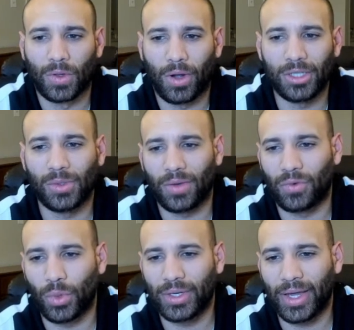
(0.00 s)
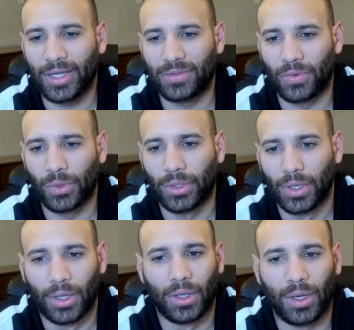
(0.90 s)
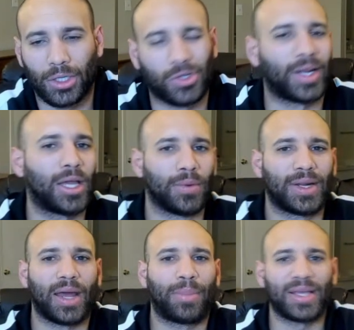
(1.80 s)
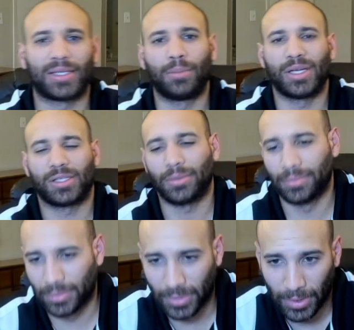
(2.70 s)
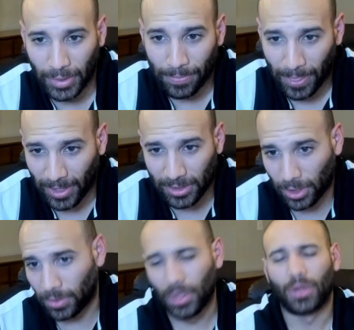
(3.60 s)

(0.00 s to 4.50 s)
All right, so we have queen to h4, trying to get rid of that pesky bishop. And so